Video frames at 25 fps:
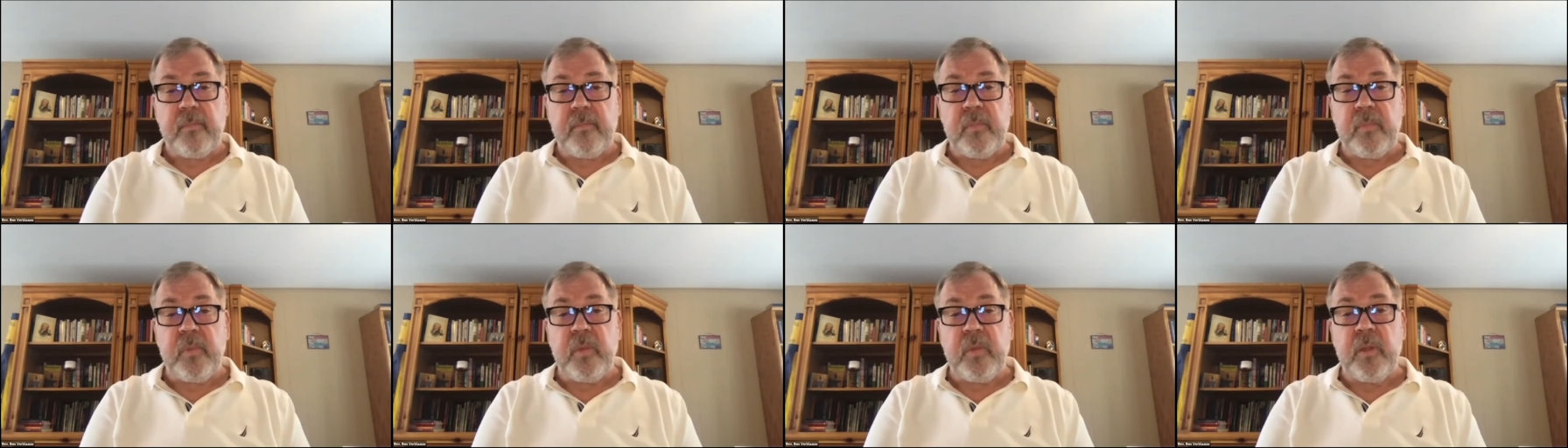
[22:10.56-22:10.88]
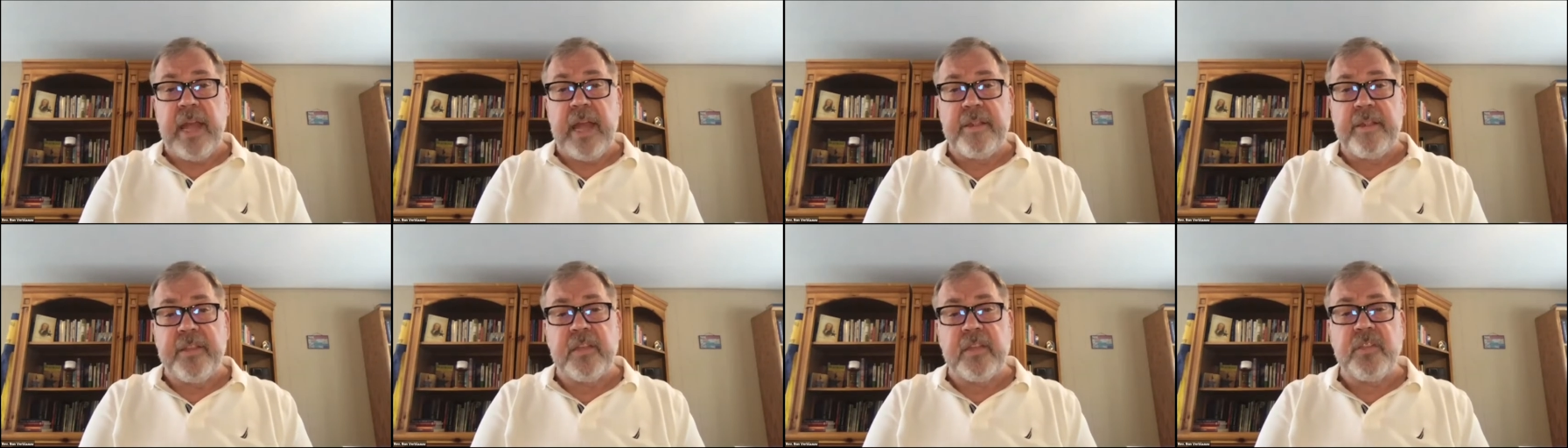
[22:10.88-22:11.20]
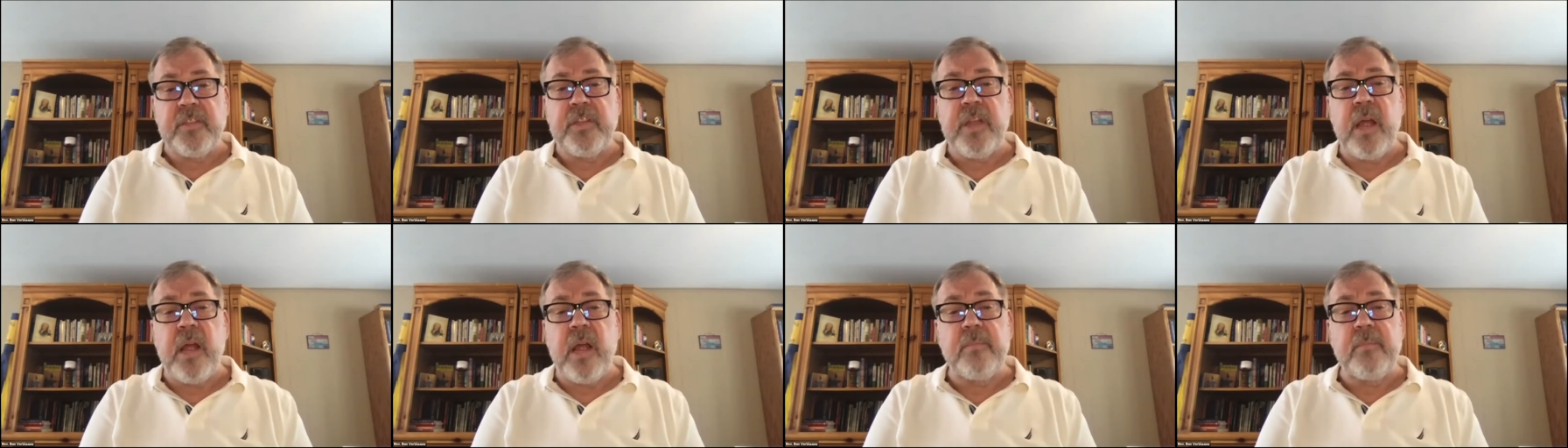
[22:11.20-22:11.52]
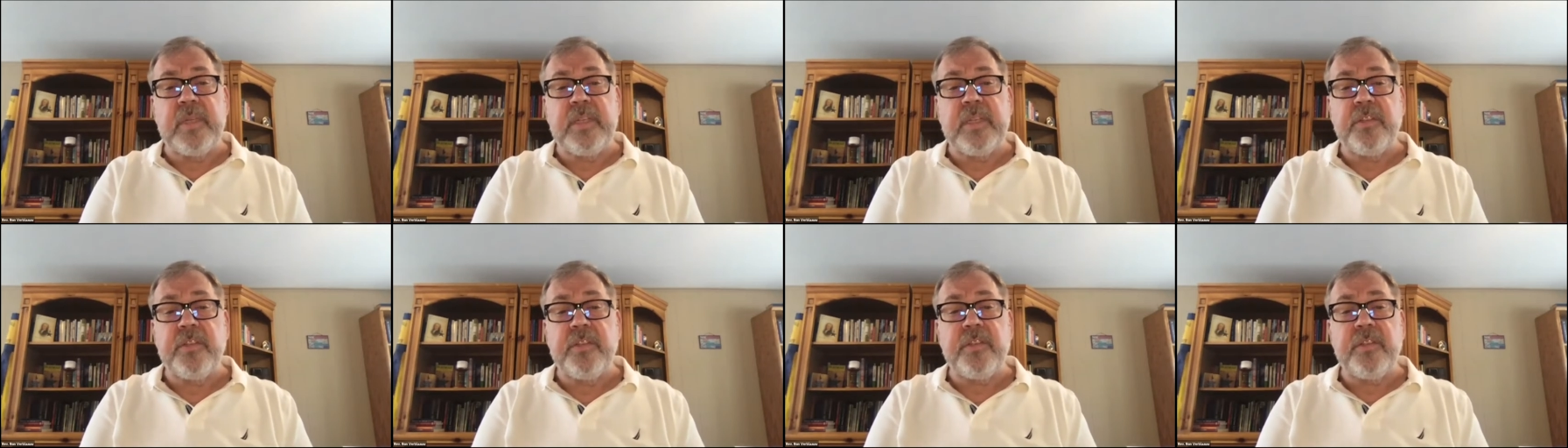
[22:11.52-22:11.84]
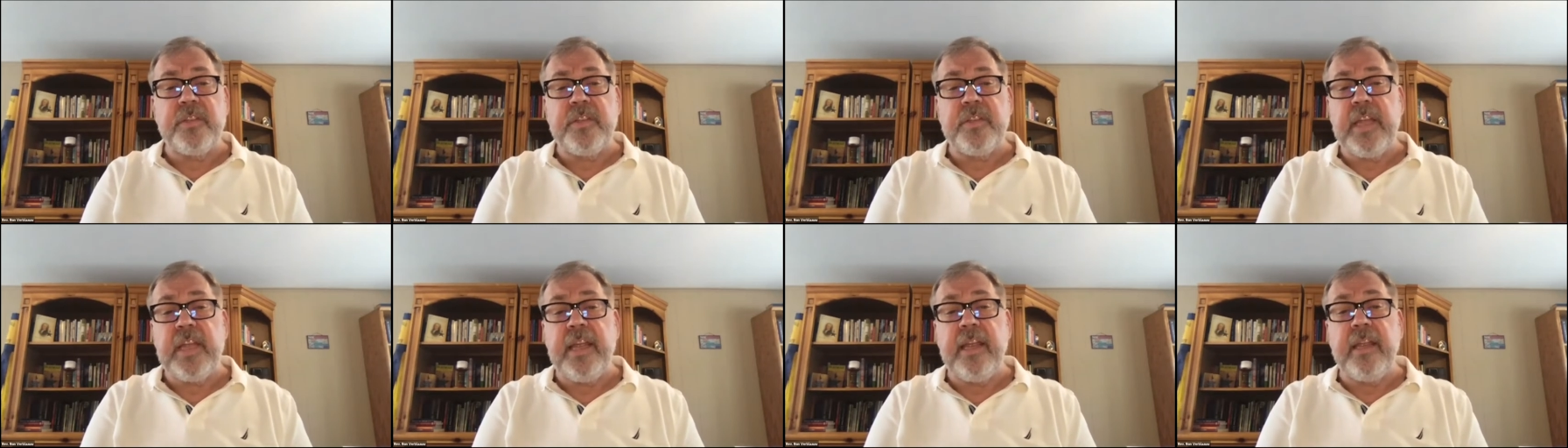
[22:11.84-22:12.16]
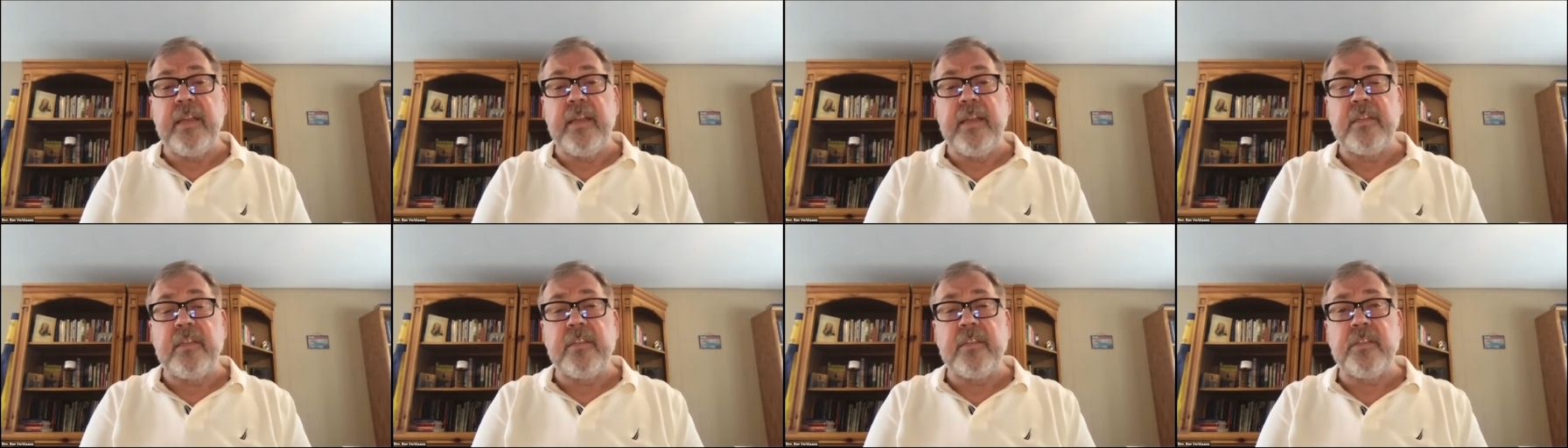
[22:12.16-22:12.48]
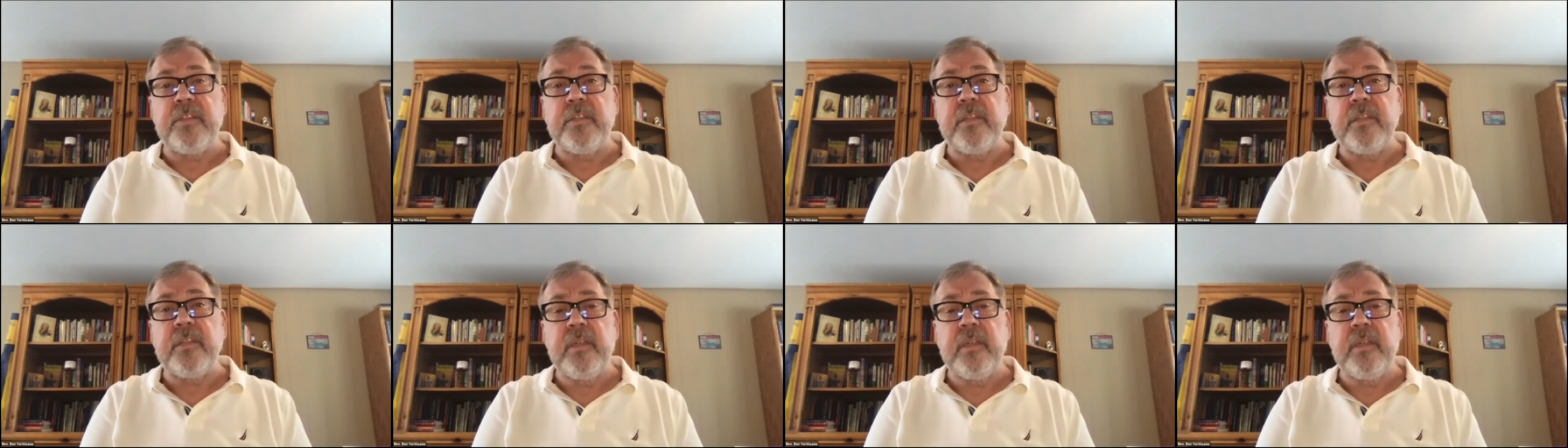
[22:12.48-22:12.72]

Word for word: And the psalmist sings,